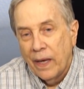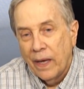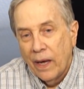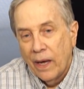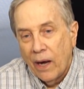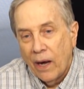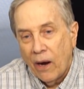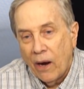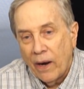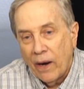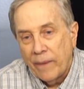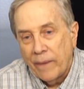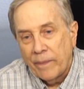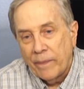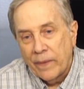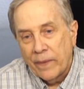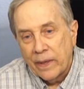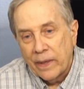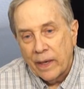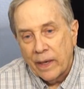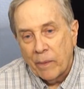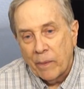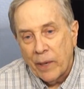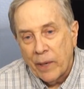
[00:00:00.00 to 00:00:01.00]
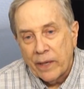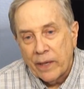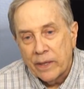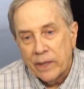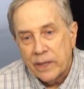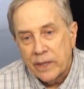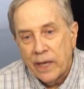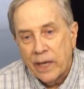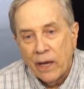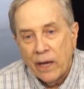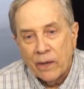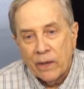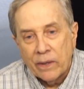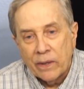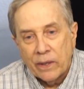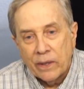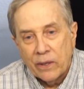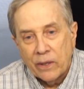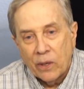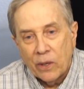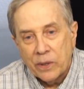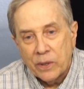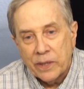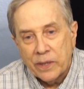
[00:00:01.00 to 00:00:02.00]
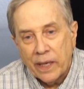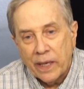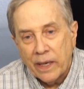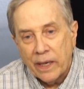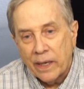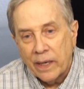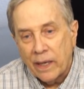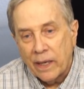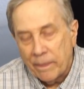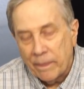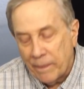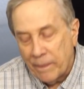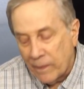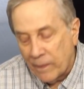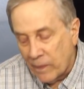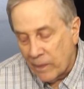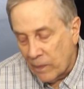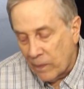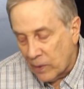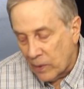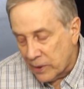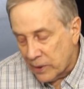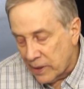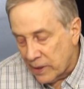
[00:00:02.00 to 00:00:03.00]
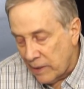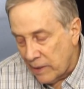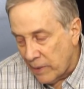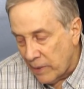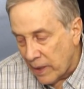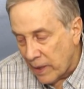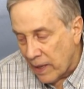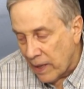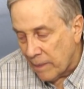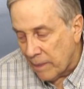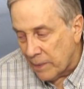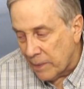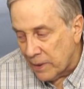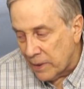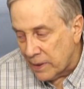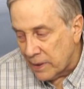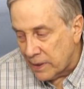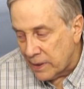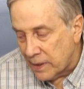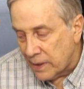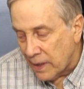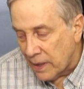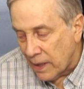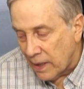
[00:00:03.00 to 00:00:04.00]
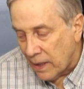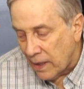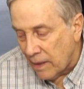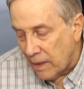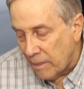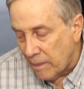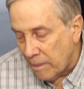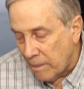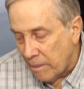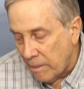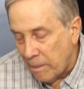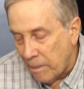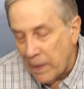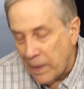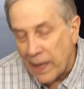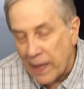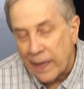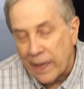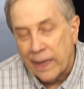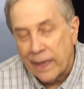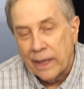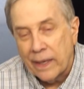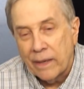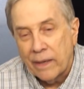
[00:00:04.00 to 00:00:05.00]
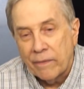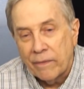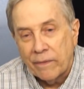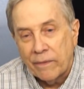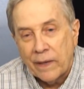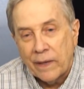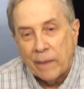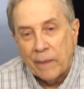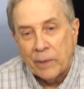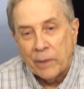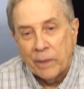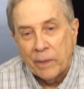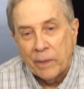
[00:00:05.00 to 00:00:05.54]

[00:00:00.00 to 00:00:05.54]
All right, going to break this down, go set it up. We'll see what happens. Um, back in a couple of